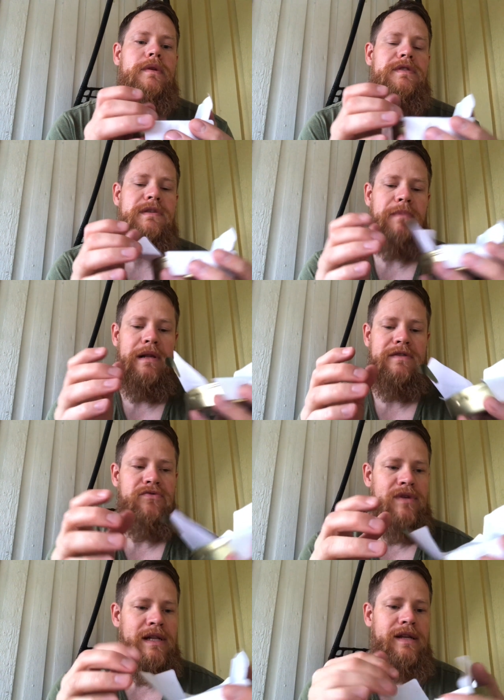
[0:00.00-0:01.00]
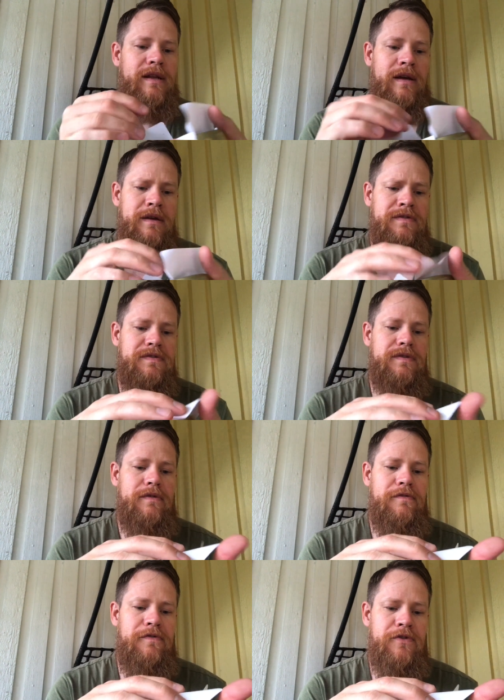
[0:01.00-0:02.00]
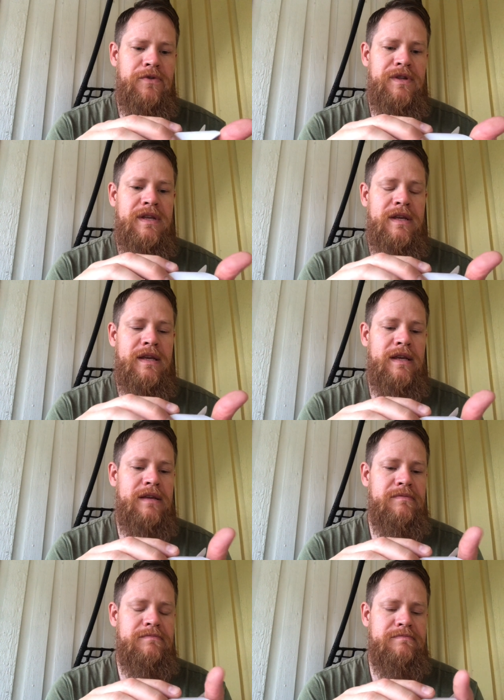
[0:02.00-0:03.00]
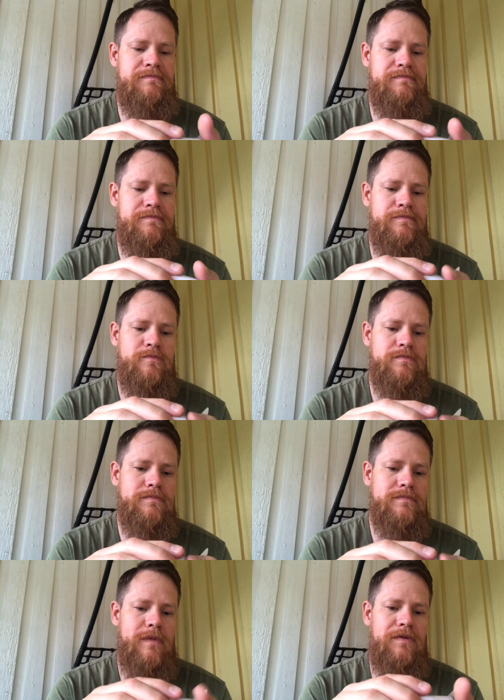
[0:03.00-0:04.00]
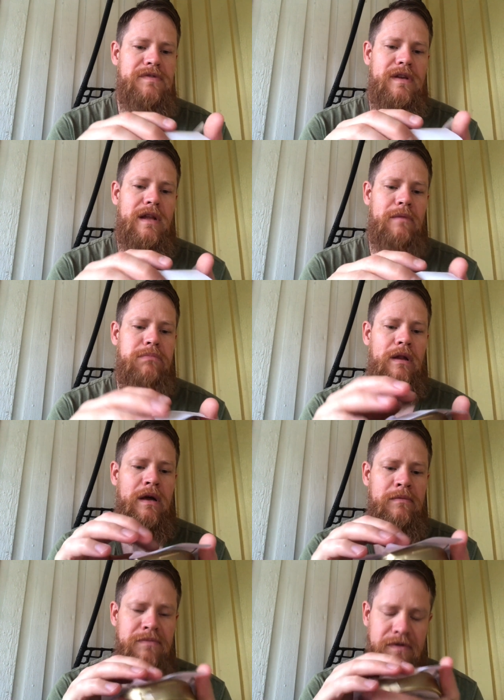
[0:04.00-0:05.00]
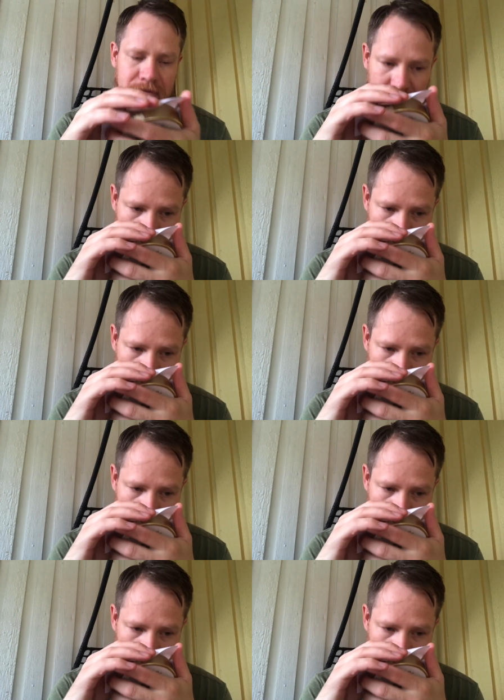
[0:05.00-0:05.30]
Smells really nice, fruity, I'd say like plums,